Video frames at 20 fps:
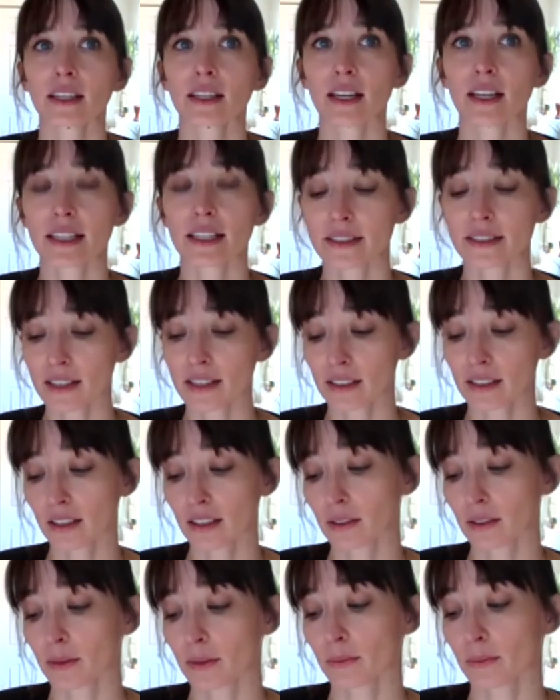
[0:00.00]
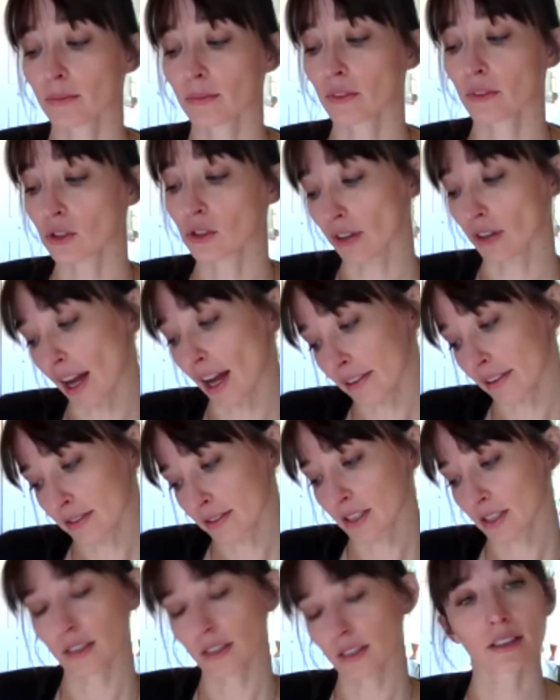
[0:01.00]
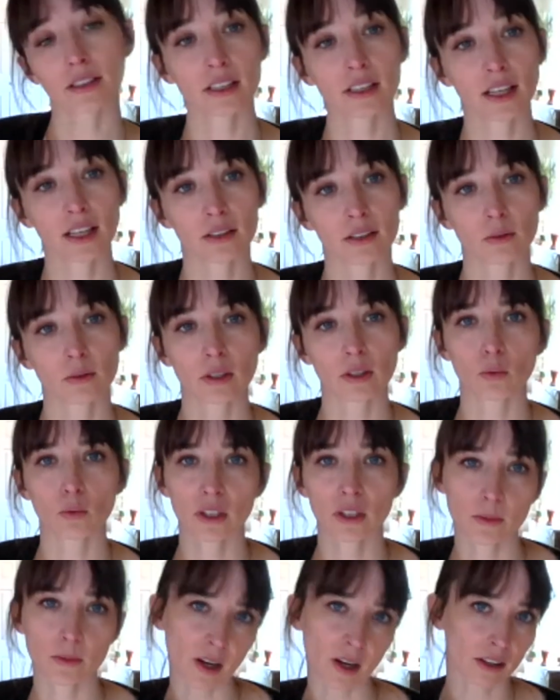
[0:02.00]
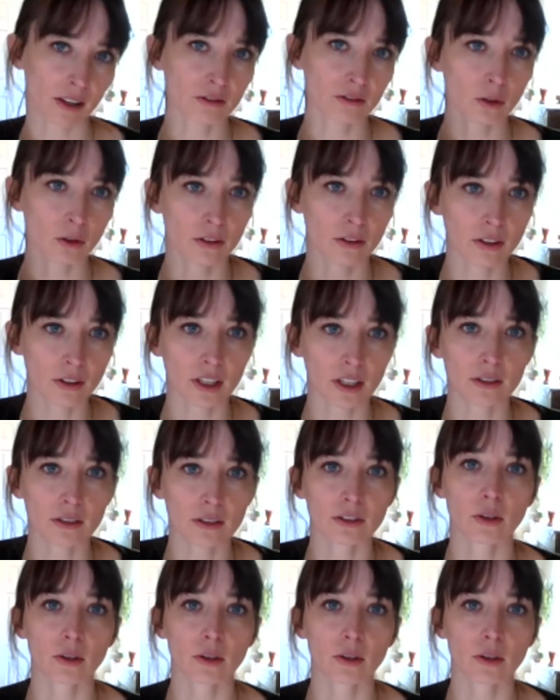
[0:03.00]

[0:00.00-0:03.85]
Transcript: I sent him the draft, and we worked back and forth on it for a